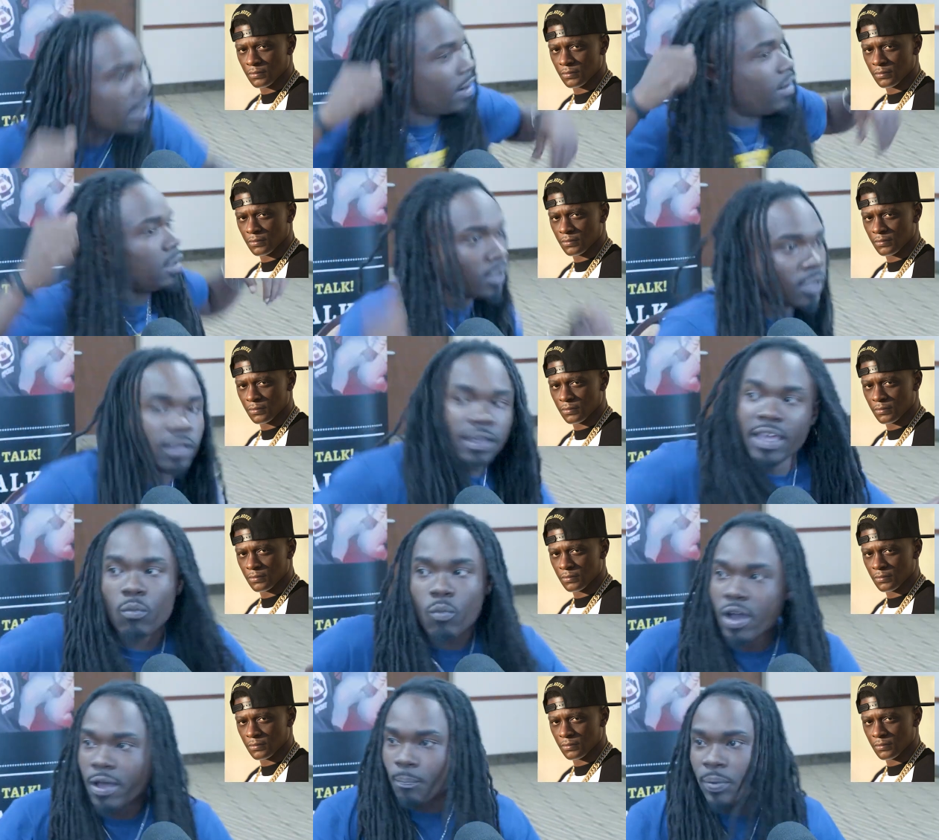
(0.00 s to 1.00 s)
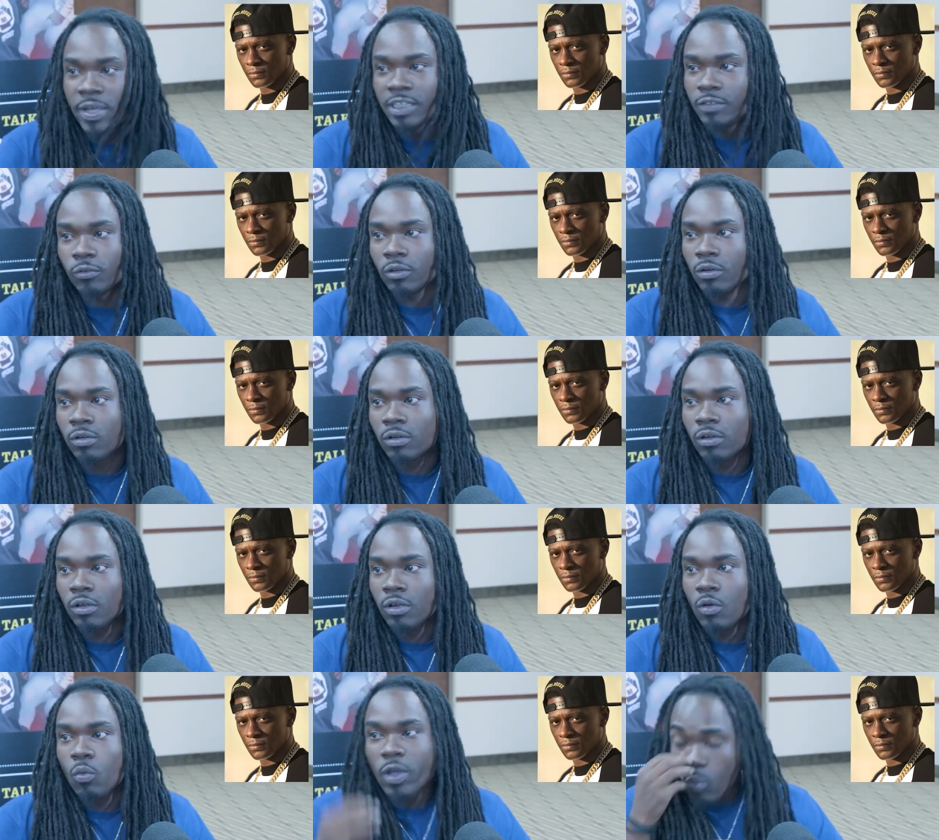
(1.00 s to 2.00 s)
Speaker 1: we in there. It wasn't
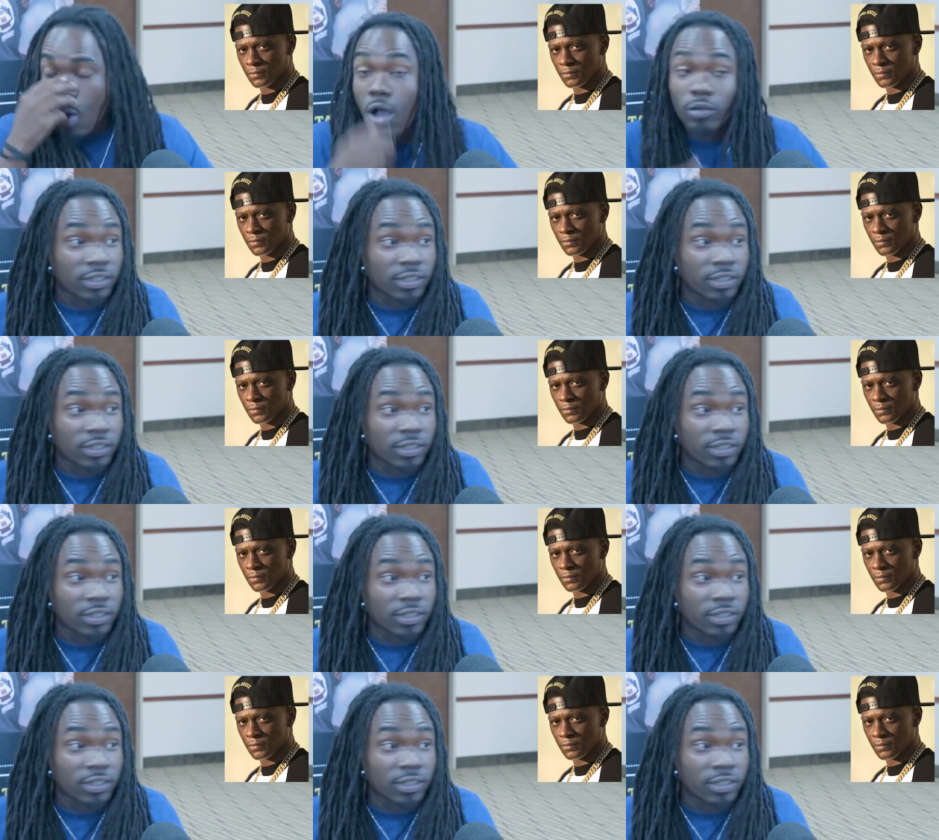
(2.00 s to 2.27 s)
peaceful. And you know this.